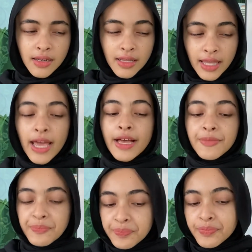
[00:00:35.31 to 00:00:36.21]
Yeah.
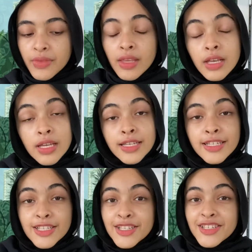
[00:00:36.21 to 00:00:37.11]

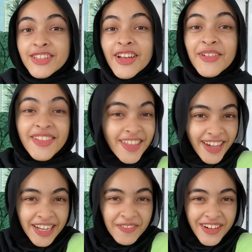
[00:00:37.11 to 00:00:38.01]
So without
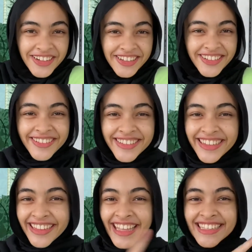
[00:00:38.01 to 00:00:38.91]
any further ado,
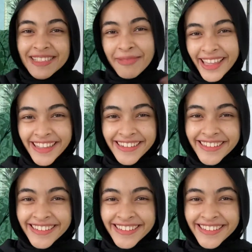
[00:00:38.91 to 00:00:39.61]
let's begin.